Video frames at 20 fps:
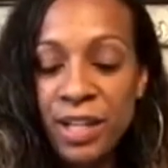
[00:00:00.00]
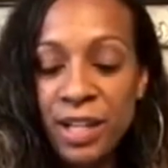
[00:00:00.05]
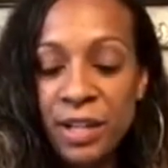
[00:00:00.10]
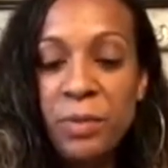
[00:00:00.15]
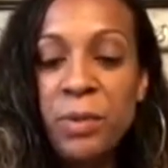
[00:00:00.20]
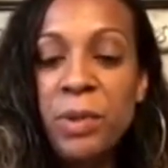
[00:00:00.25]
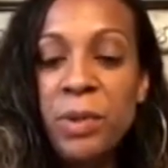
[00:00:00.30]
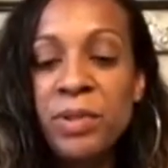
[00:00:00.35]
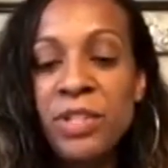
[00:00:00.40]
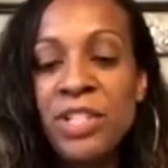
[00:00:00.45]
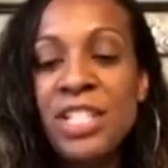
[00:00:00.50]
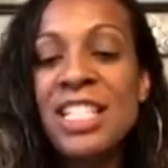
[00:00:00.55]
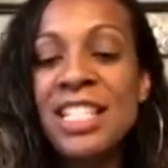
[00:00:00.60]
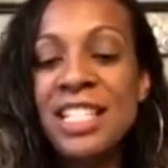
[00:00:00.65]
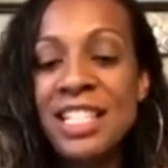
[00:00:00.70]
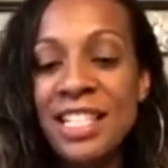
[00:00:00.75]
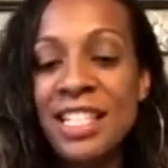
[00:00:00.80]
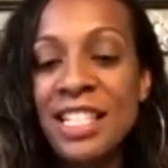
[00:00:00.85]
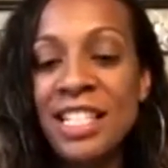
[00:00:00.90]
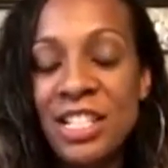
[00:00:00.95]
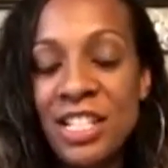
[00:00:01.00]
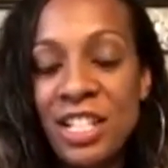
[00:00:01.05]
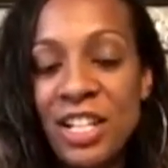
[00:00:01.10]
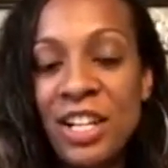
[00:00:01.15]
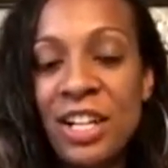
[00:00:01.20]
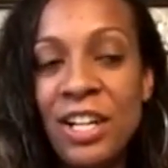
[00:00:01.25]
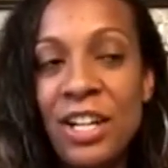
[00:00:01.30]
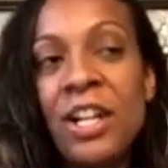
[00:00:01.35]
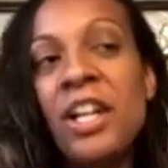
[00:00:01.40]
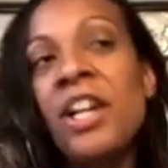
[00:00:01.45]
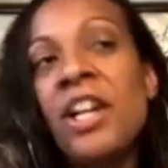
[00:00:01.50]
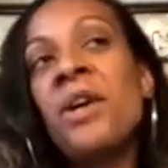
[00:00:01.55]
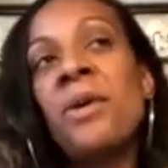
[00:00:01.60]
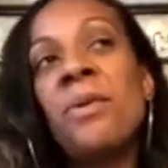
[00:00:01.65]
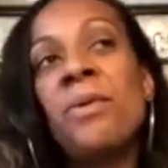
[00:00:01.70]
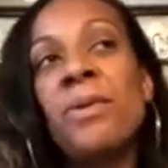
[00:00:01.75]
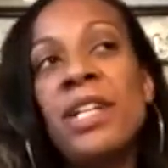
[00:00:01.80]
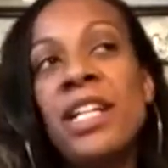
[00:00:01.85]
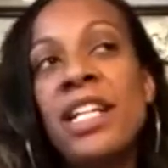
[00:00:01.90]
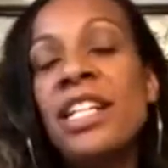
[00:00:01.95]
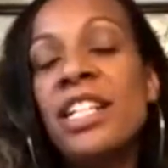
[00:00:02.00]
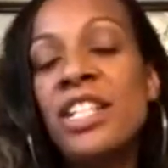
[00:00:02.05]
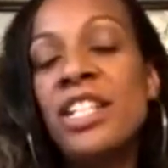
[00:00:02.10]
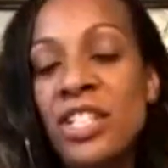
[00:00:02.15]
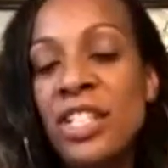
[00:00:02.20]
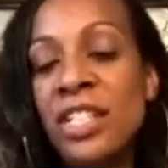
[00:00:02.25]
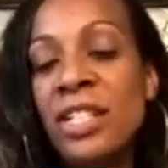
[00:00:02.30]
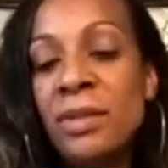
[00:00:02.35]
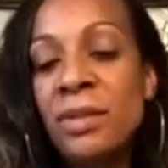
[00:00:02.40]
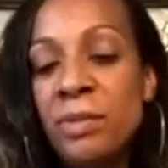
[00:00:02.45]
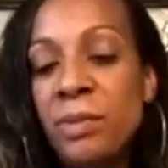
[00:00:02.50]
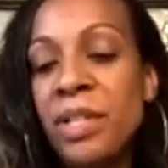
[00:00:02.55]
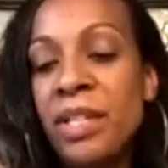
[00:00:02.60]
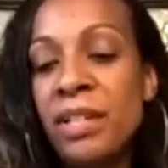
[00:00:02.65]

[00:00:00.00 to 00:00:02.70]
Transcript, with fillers: We were just listening to her read because she we